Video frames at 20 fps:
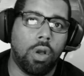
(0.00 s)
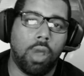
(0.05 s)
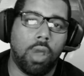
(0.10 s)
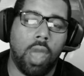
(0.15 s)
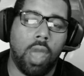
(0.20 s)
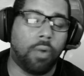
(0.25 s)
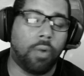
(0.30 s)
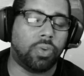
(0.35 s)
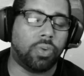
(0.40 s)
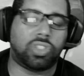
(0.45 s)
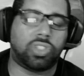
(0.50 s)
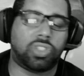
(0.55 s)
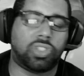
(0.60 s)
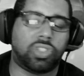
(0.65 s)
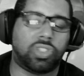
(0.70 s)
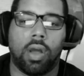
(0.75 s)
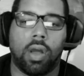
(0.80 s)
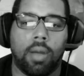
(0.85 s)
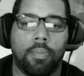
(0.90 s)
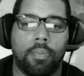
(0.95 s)
it was
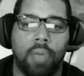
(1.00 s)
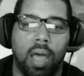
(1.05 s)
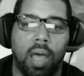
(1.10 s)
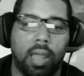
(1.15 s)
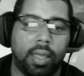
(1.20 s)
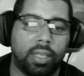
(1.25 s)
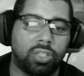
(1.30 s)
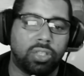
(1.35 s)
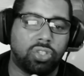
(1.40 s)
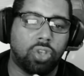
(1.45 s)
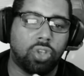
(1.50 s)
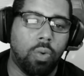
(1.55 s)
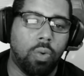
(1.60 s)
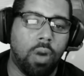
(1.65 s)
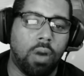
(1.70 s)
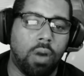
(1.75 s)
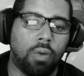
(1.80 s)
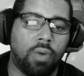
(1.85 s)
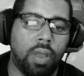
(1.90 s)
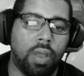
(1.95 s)
so compelling and so
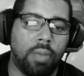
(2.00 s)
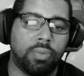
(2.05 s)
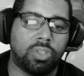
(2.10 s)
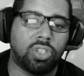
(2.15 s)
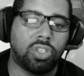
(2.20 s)
well written.